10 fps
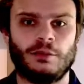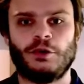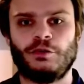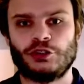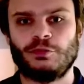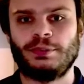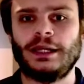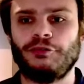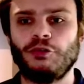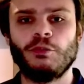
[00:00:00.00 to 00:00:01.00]
original
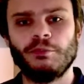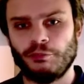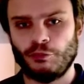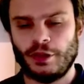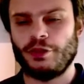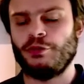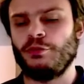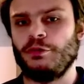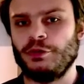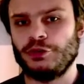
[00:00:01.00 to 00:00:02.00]
platform with
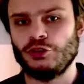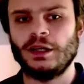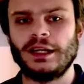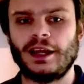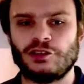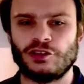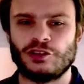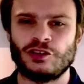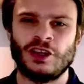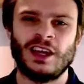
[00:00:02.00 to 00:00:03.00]
Dueling
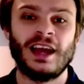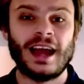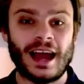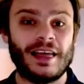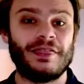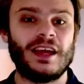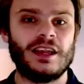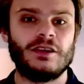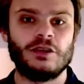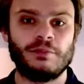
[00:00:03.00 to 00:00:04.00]
Nexus, and
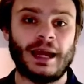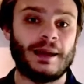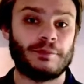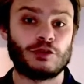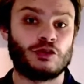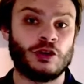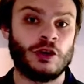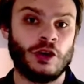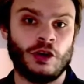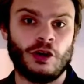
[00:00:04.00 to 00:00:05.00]
then perhaps
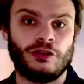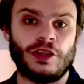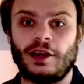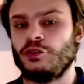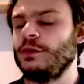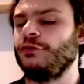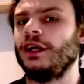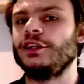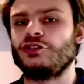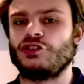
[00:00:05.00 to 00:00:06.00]
decks that we
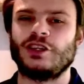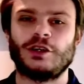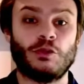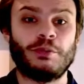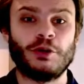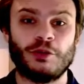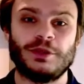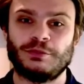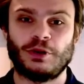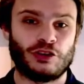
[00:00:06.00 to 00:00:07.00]
find interesting, we'll put them
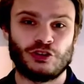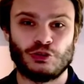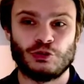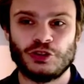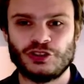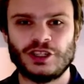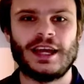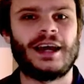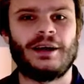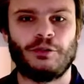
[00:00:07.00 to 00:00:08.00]
into Master Duel to see
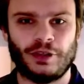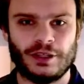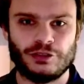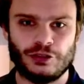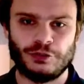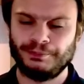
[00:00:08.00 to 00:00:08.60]
how they do.